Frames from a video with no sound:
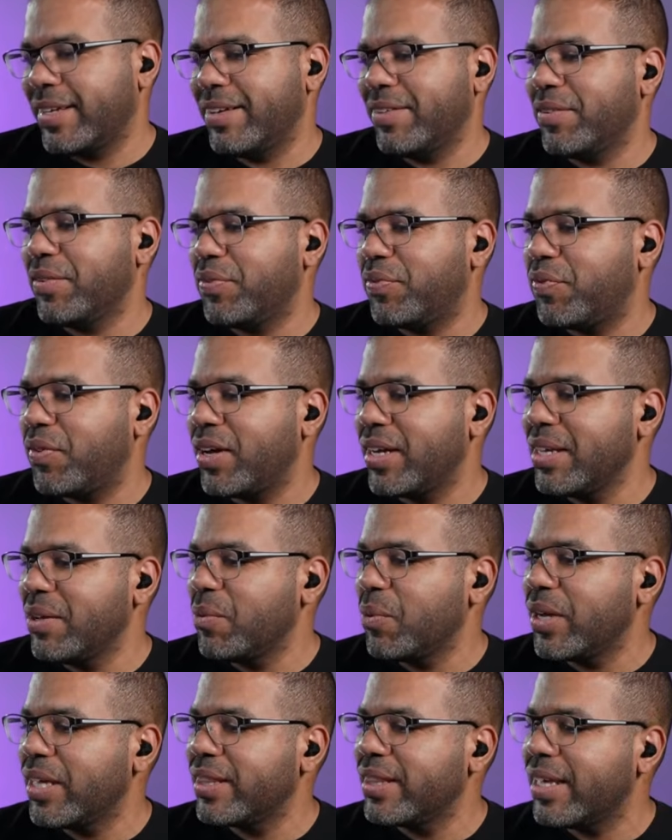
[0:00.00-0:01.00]
Funny
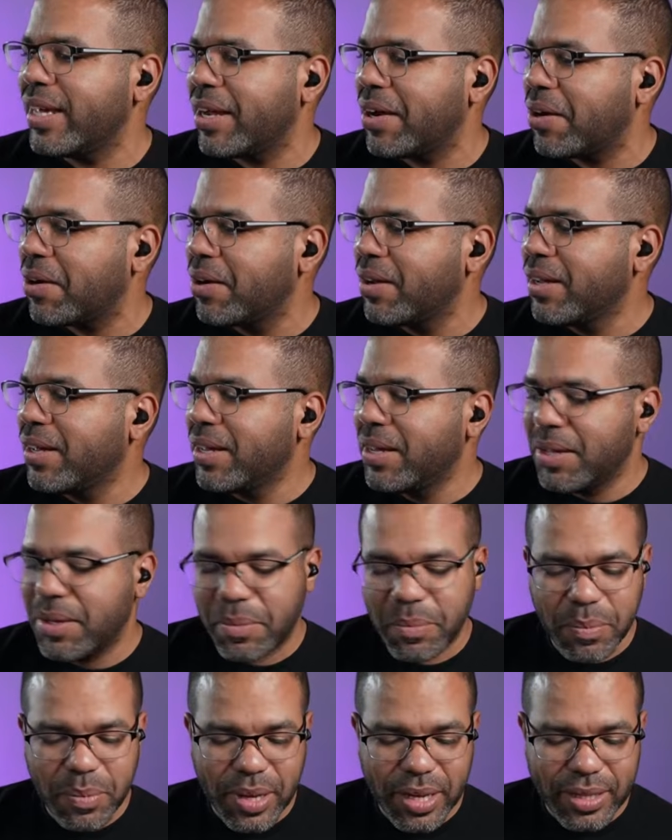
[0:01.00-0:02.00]
win there.
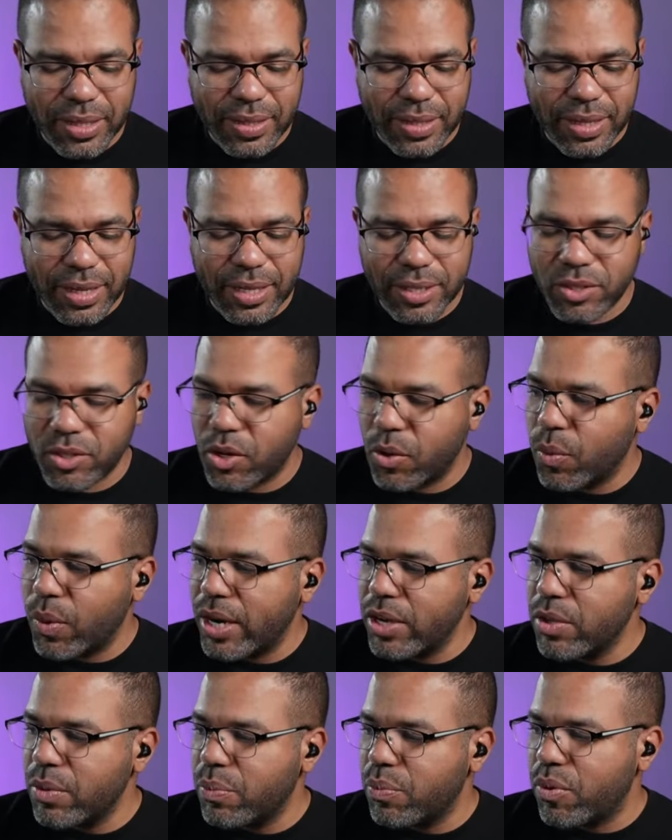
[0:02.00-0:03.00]
But so
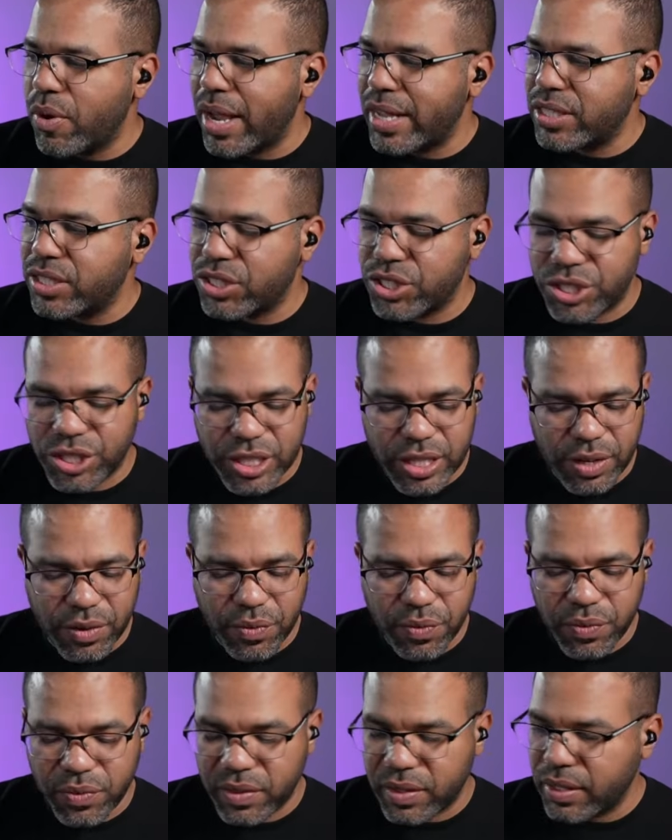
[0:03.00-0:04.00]
when you press
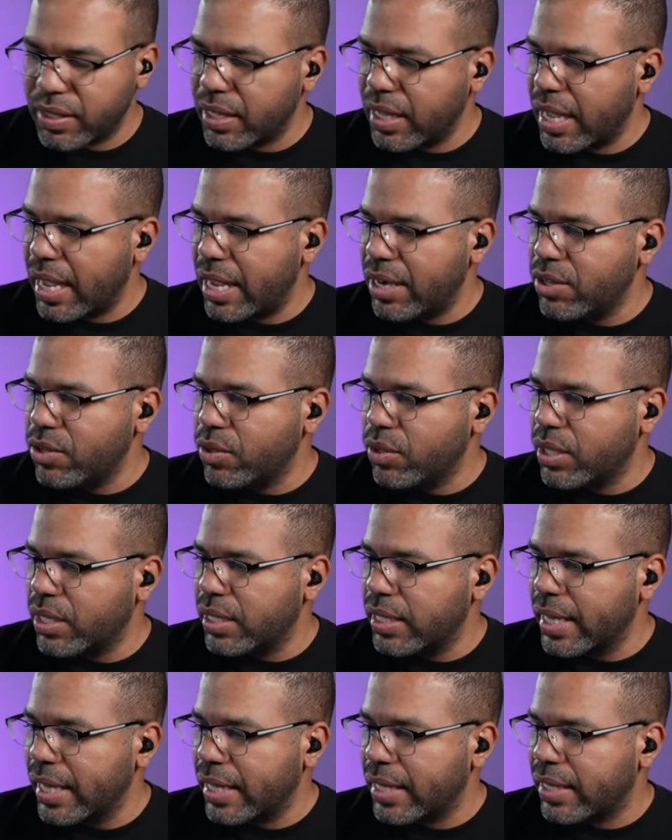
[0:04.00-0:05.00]
shift and you
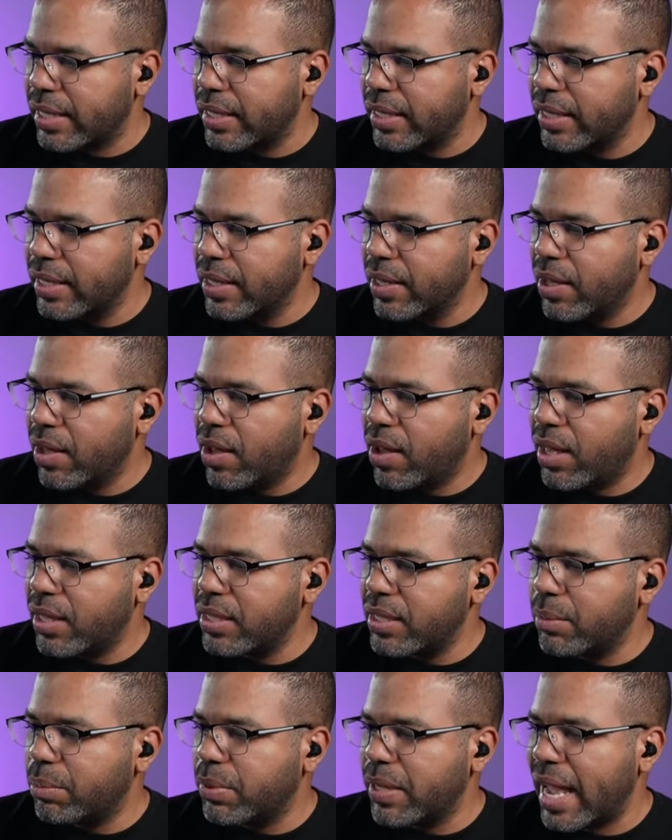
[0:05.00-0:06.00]
click on
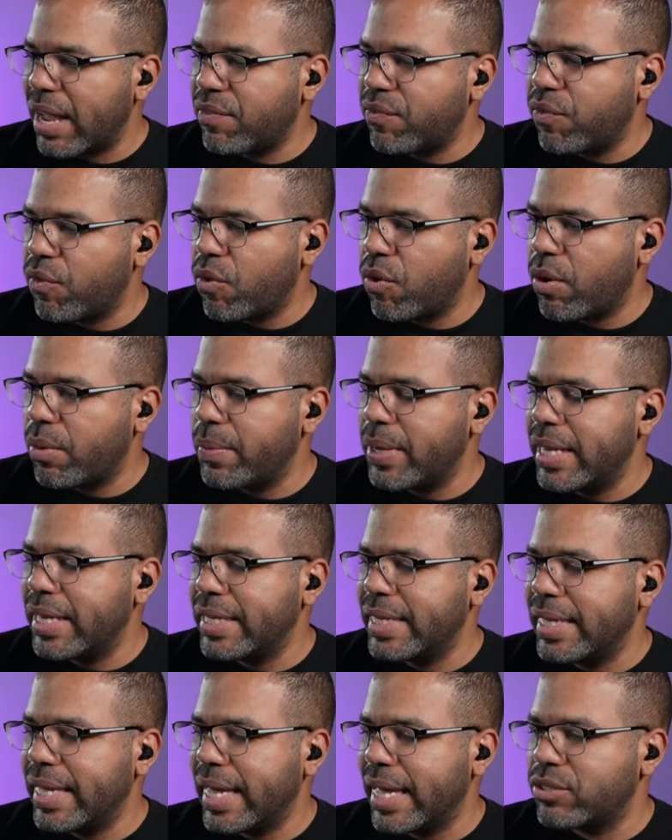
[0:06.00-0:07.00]
the platform,
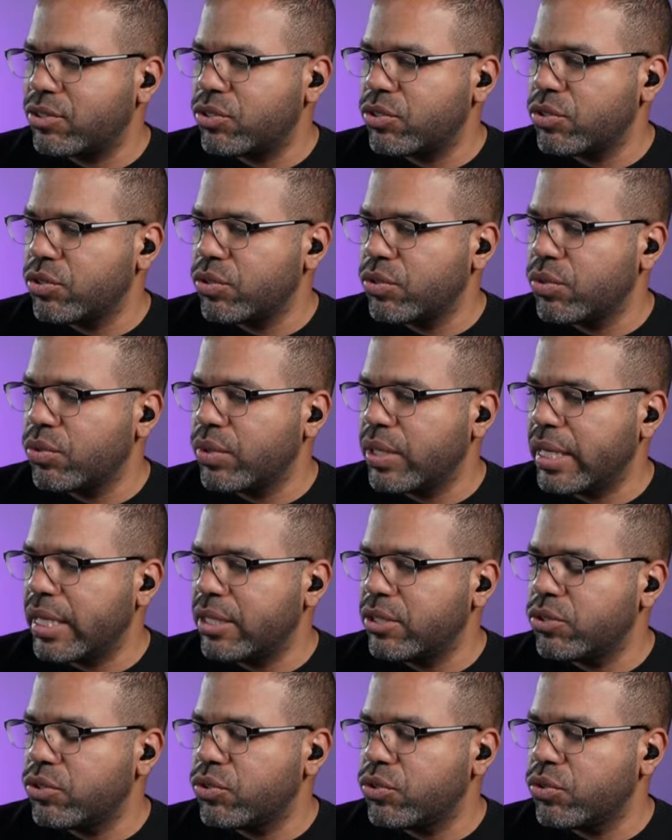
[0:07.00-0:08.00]
it gets you
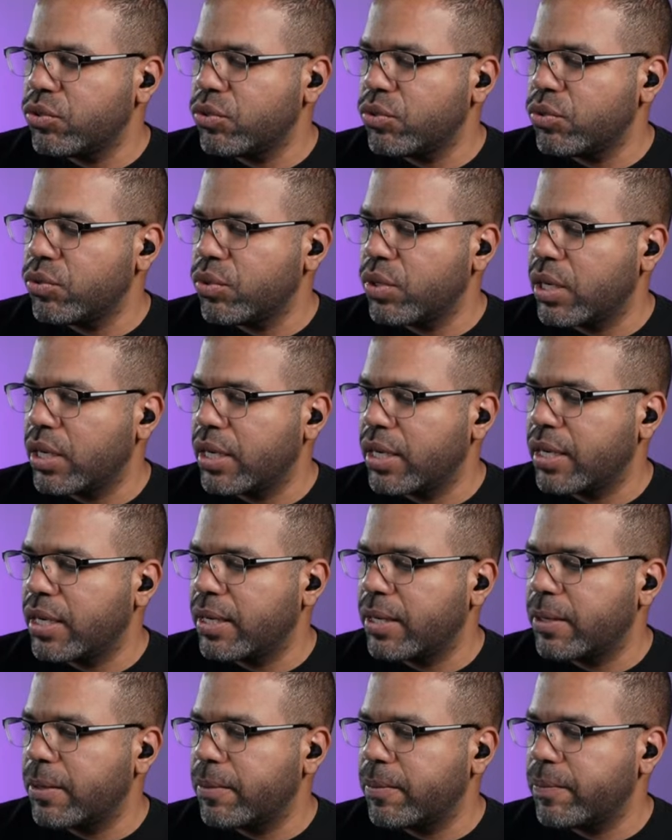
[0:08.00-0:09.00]
into
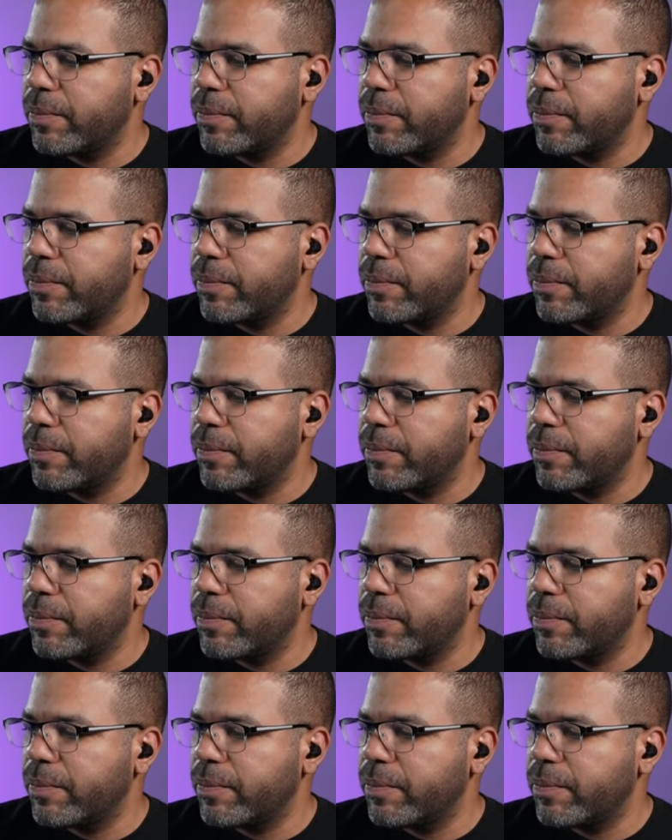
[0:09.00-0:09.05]
a